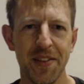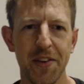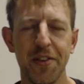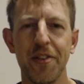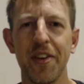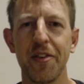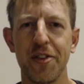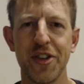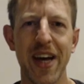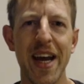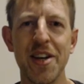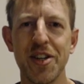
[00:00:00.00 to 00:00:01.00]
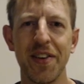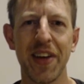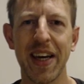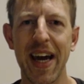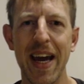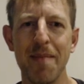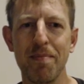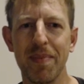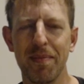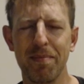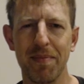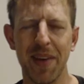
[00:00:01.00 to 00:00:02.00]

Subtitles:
this change in the game